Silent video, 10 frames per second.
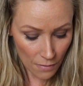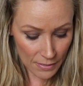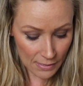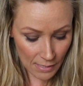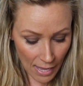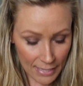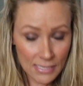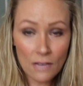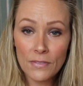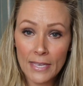the
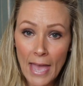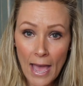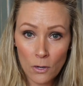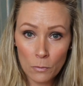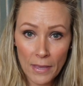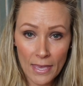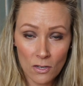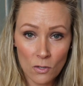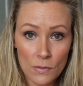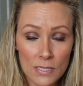size of the cattle
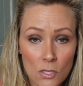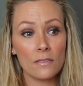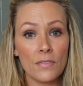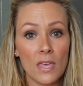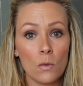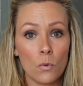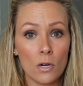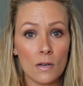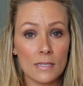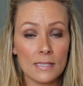panels, they
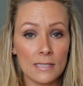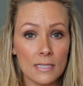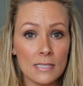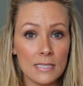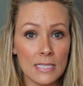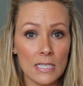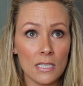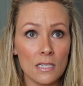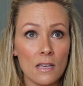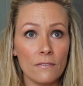were
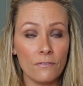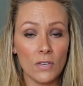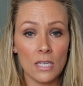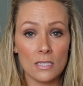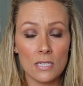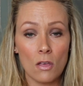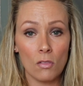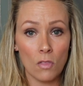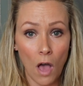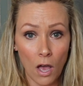16 feet
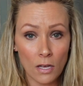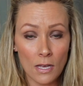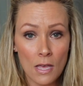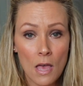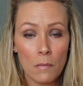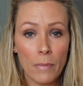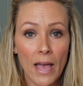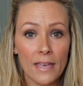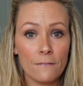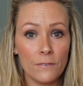long
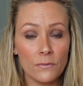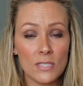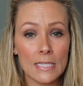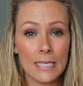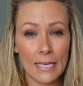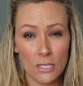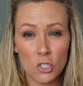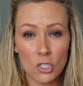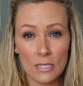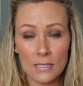by 50
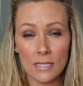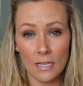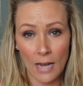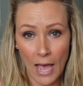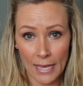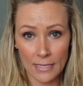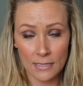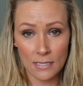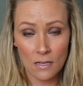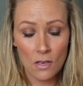inches in
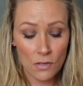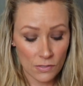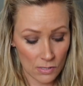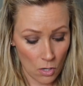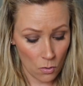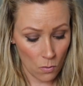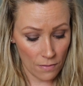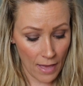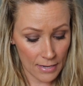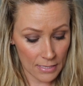height. So
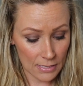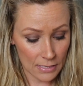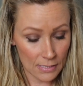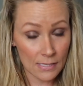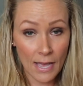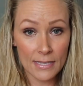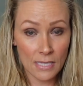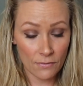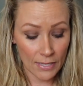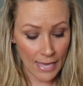that is the size
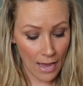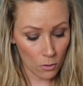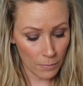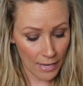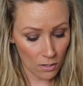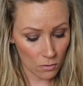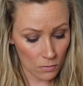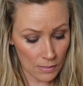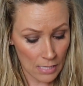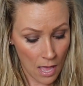of the cattle
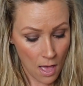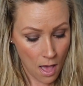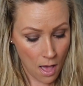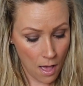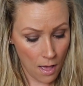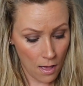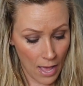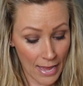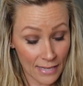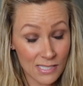panels. Uh,
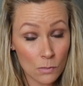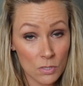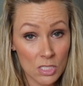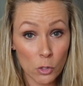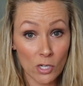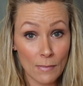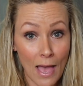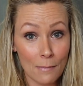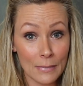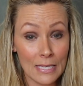I had someone scream
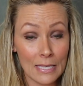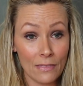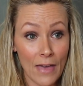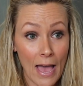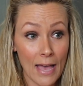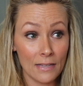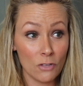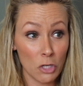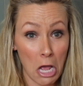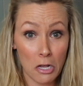at me that
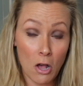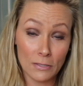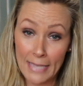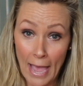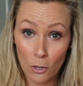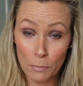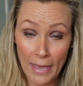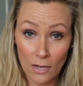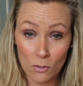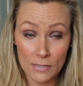they're not called cattle
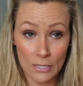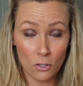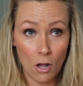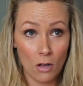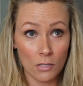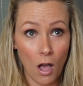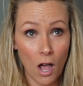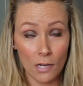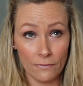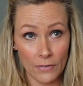panels, they're called
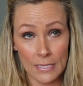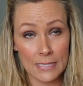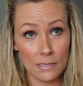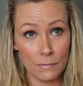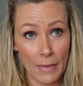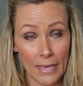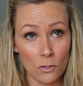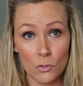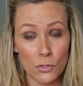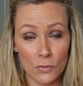hog fence
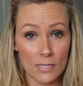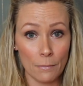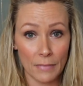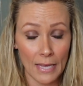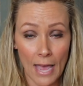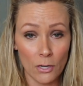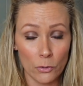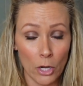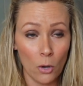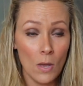panels or something, I
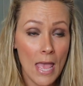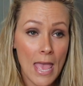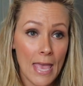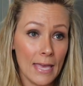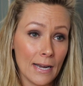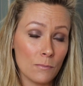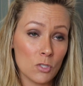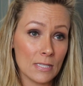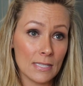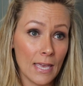don't know. And I'm
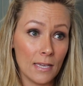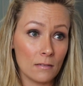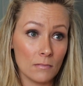just like,